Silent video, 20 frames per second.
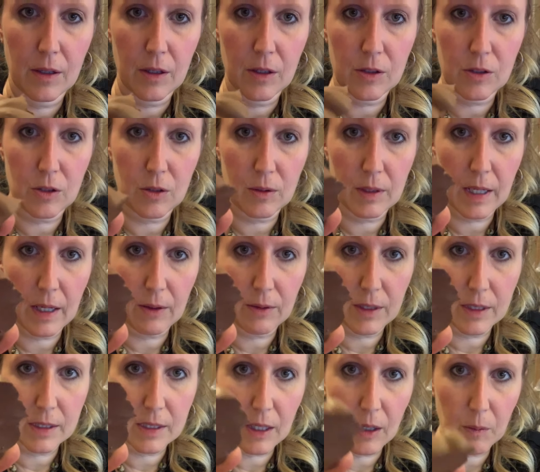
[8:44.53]
So now
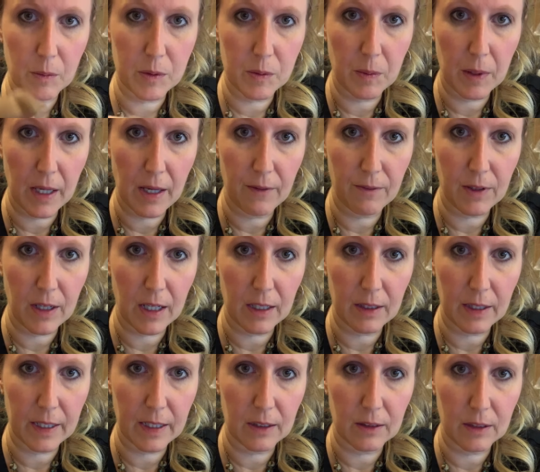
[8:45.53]
this helps me. I've got
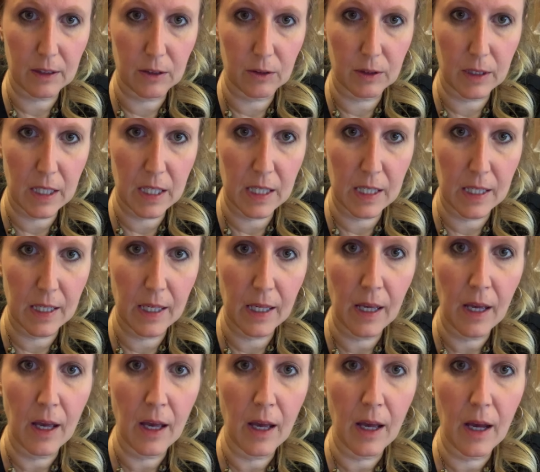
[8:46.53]
like a little key.
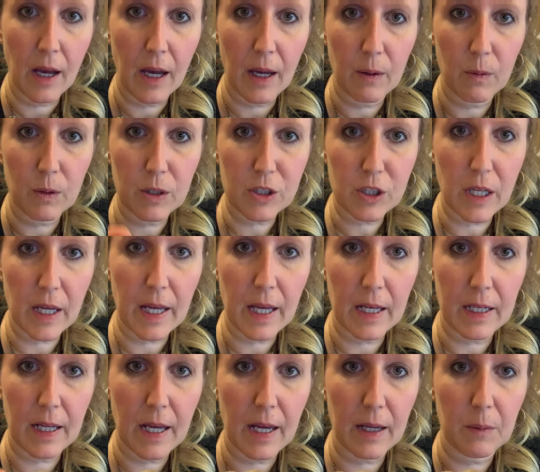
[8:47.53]
I wish I
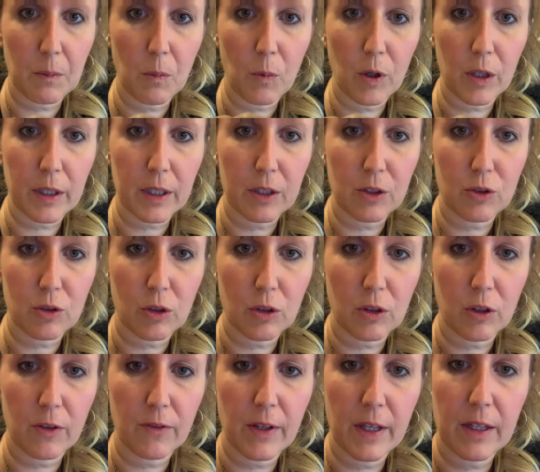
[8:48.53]
had had more
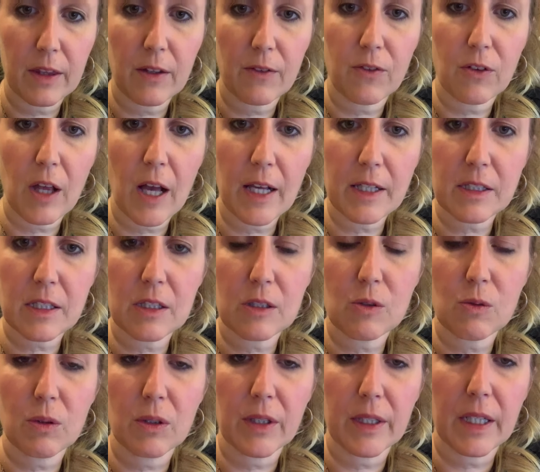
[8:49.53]
control of it. The floss
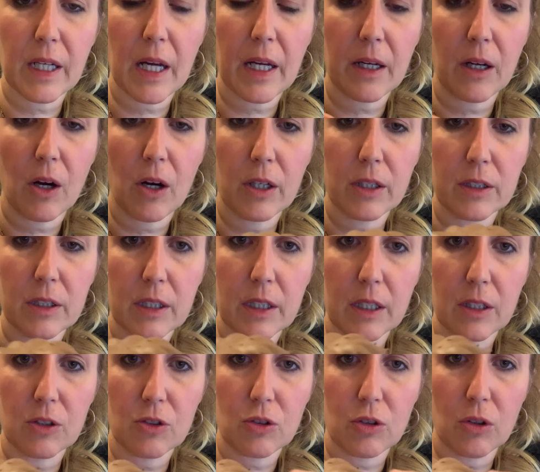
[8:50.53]
is really kind of hard to
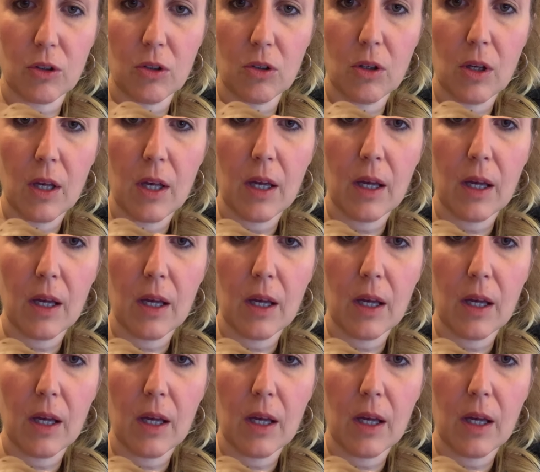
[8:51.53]
control.